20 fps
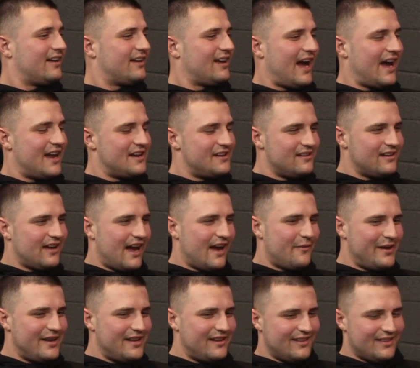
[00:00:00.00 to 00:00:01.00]
I do. I went
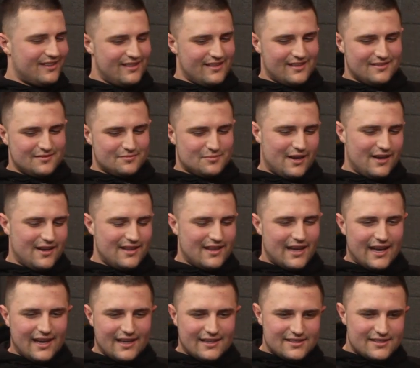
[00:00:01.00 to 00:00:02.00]
probably like
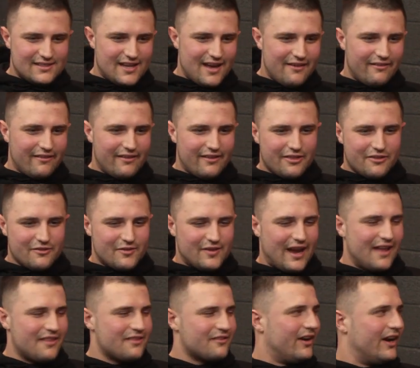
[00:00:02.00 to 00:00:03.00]
7th through 9th
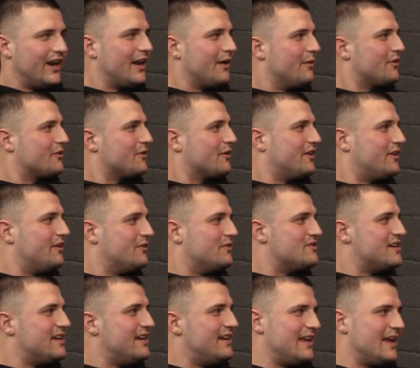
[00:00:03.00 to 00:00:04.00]
grade. I went through a huge
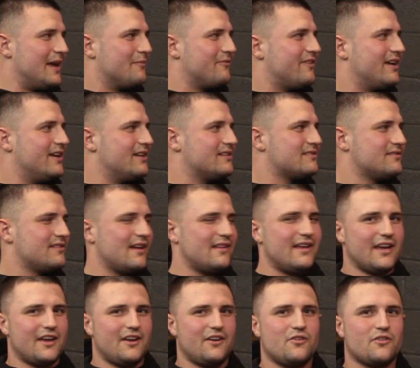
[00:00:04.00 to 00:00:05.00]
EDM phase. Not like
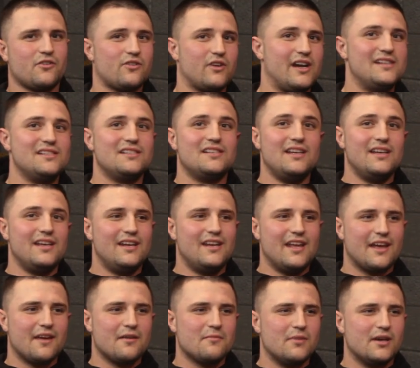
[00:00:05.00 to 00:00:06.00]
crazy EDM,
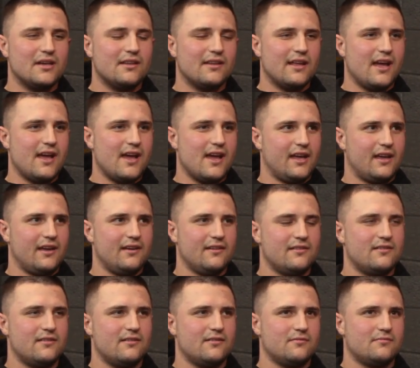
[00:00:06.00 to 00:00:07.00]
but like
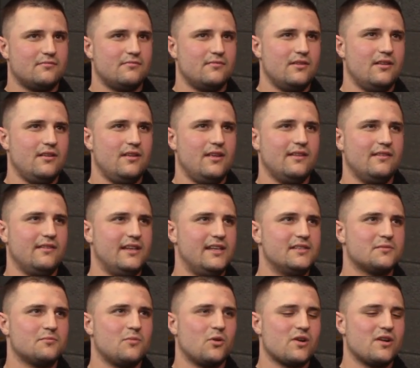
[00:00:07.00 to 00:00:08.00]
it leans more
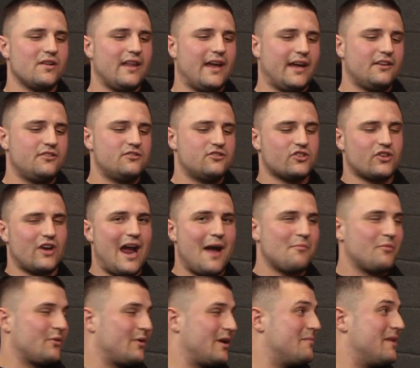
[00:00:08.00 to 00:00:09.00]
to like trap
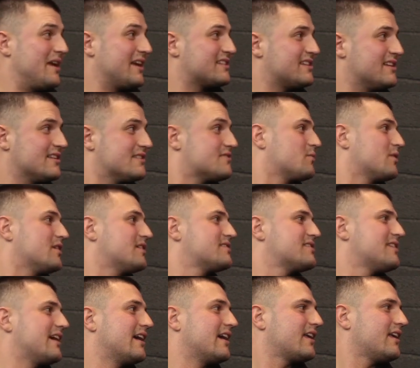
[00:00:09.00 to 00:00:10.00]
remixes where it's
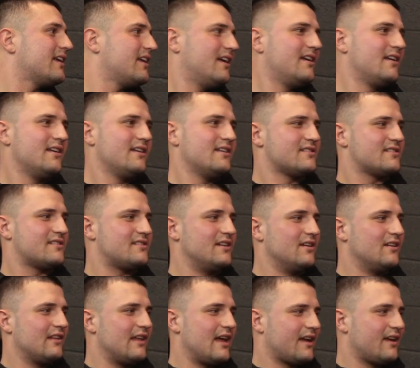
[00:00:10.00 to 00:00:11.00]
like still
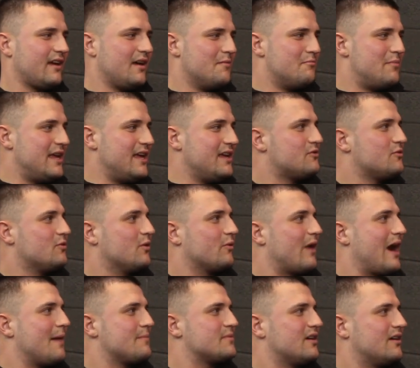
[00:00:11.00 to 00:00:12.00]
like a beat to a rap
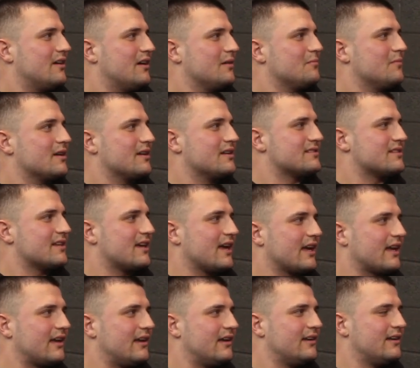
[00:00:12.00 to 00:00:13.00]
song, but it's like
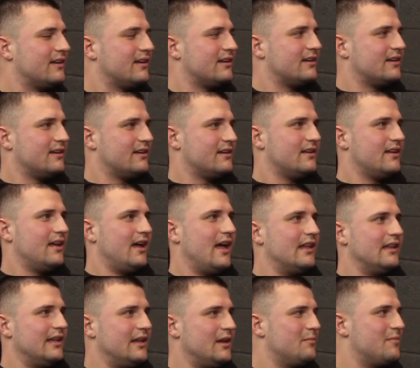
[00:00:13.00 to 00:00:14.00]
a little
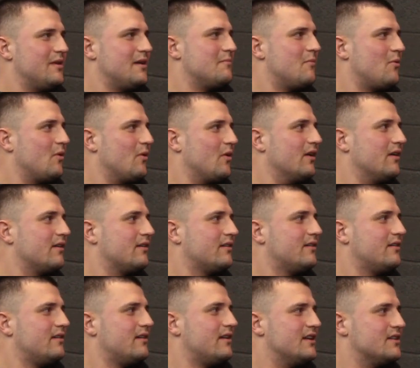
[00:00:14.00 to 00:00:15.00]
bit more
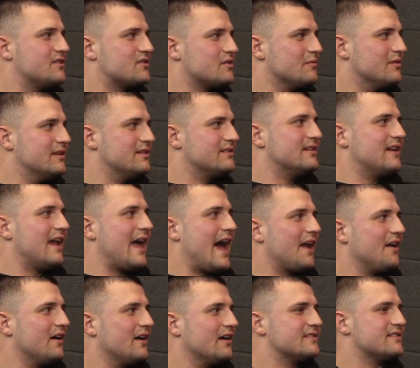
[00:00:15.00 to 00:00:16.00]
instruments and
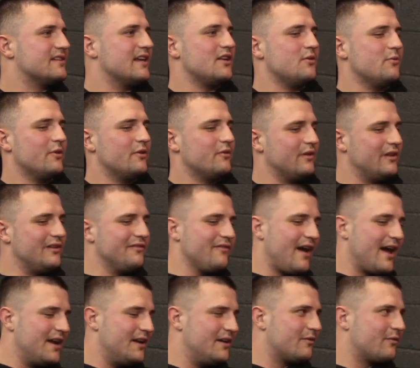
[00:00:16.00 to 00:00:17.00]
add-ons that you wouldn't really find in
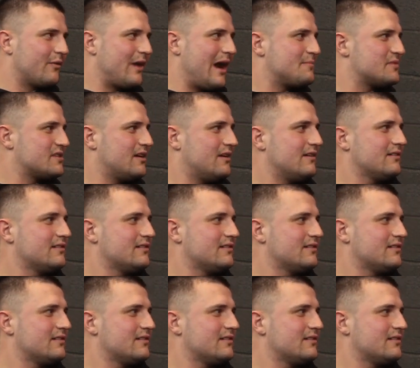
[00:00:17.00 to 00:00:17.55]
a rap song. So